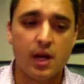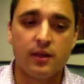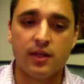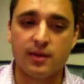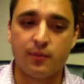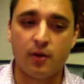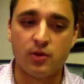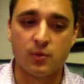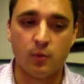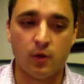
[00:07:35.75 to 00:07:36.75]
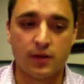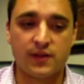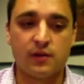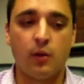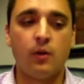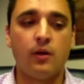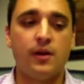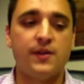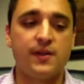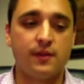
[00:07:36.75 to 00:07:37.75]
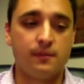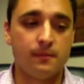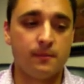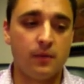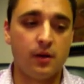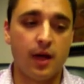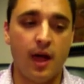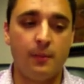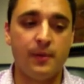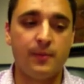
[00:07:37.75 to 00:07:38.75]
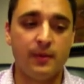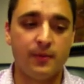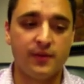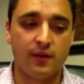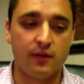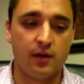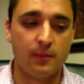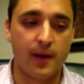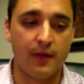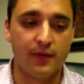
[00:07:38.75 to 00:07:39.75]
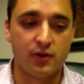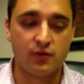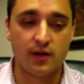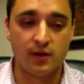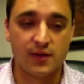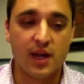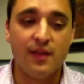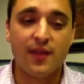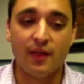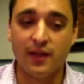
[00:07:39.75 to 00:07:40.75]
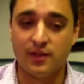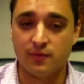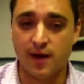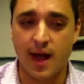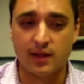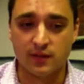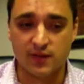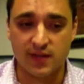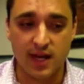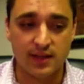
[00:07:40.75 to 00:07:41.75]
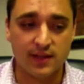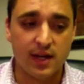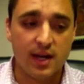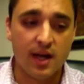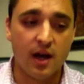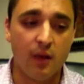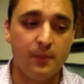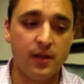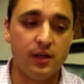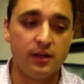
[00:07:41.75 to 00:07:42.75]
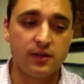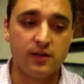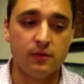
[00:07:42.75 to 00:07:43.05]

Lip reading: This approach works towards helping people to learn about their triggers that lead to reactive states and helping